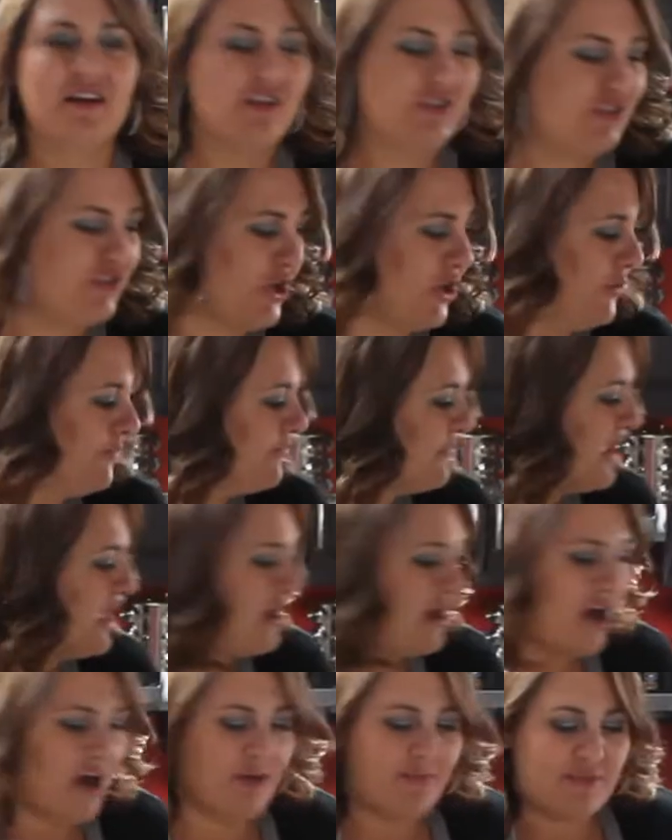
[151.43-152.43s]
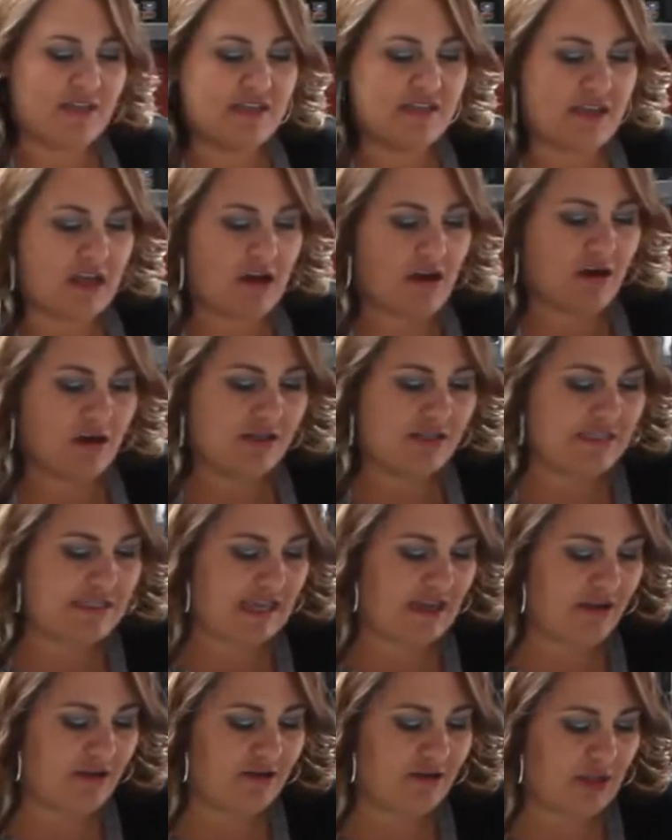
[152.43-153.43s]
So these I got on
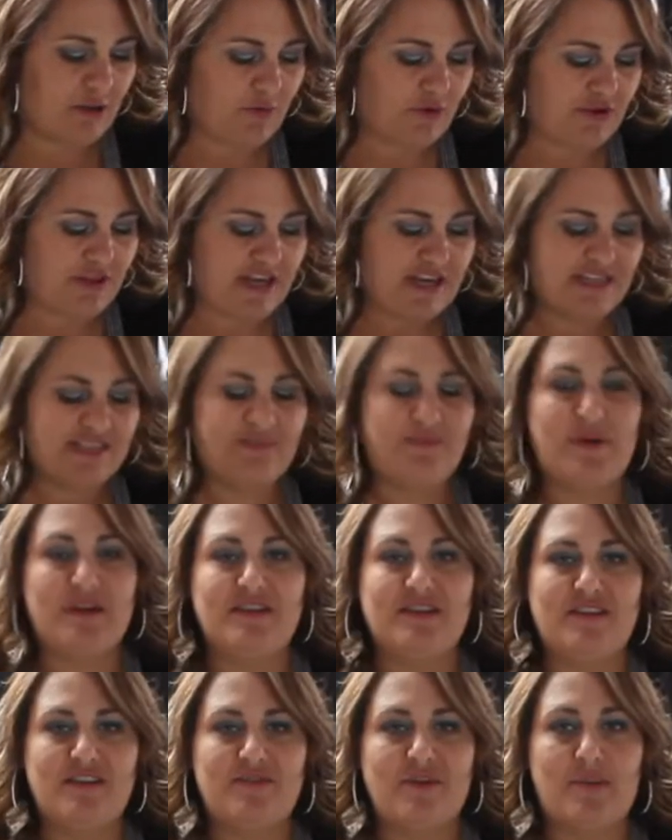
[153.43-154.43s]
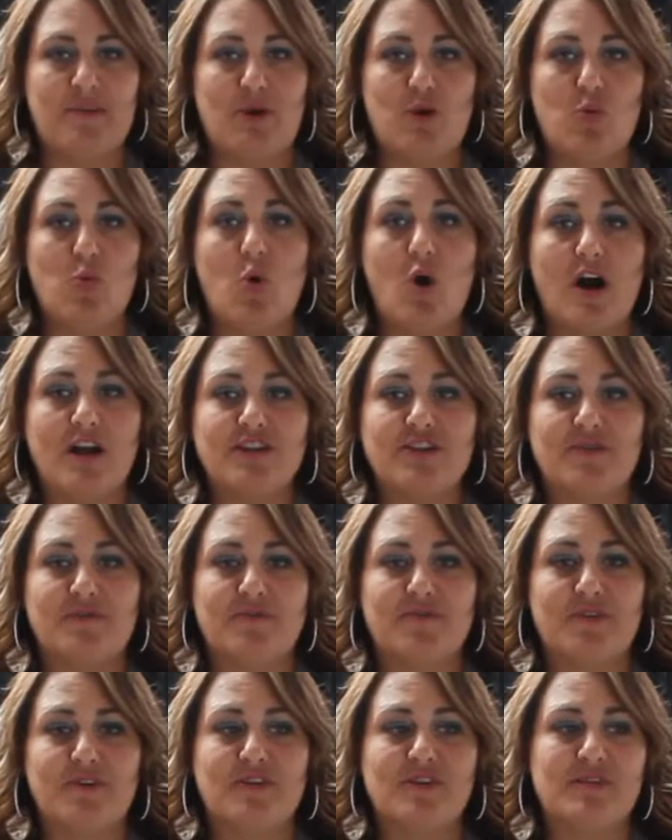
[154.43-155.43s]
sale. They weren't that expensive. I'm going to wash them
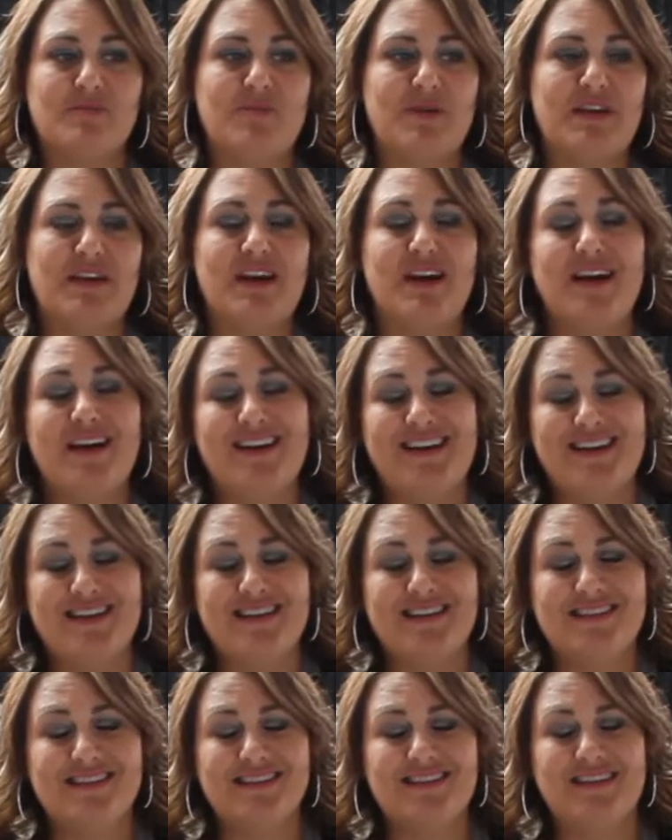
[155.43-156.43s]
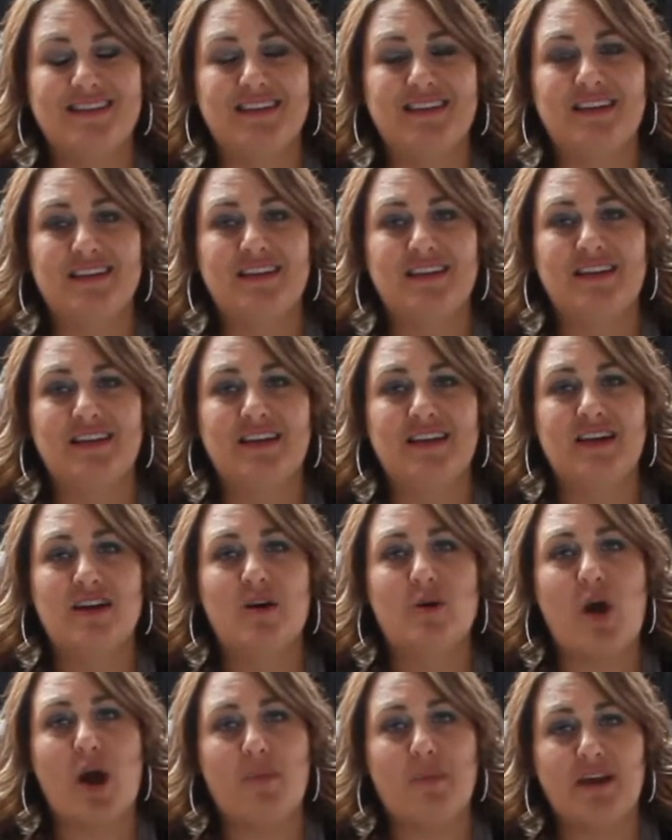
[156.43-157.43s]
first because
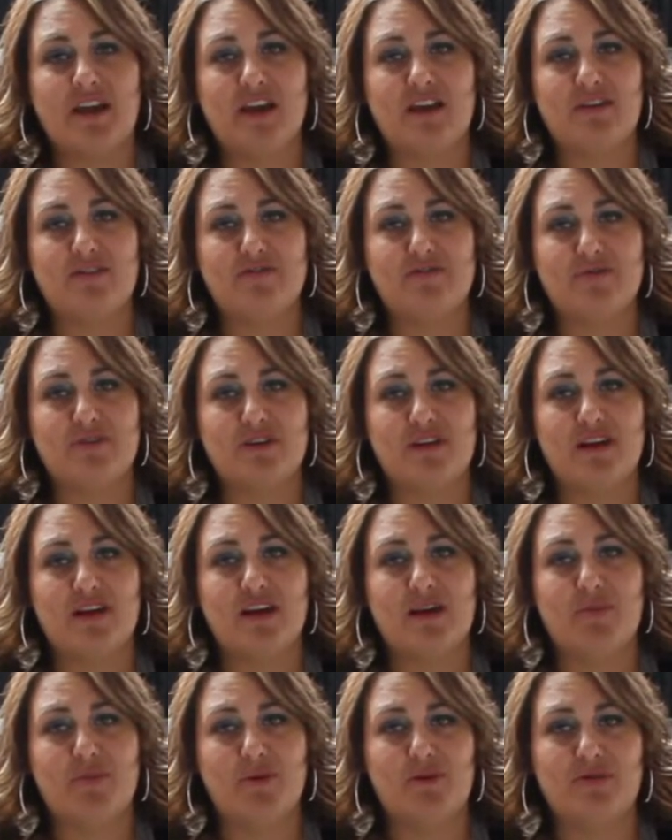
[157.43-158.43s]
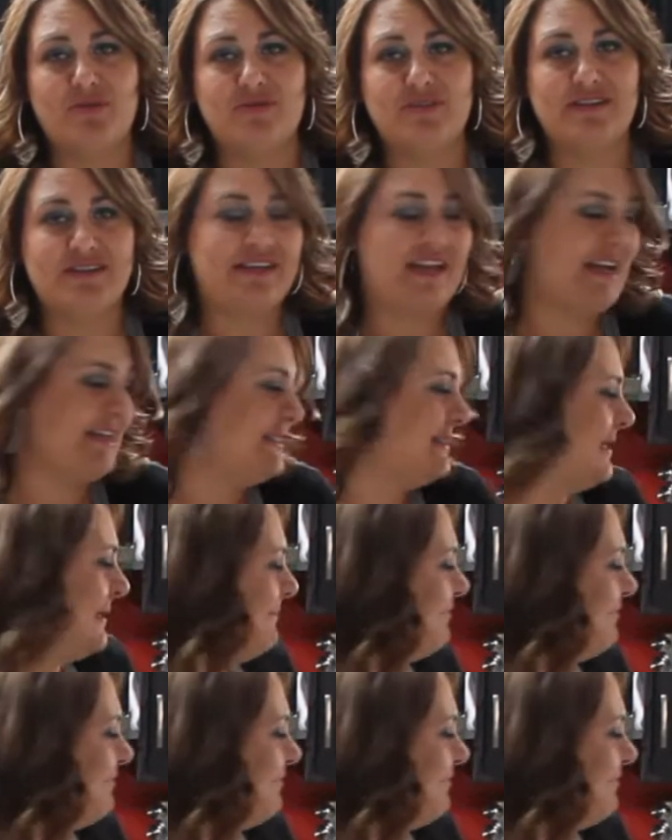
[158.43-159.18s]
I'm in California and produce is nasty.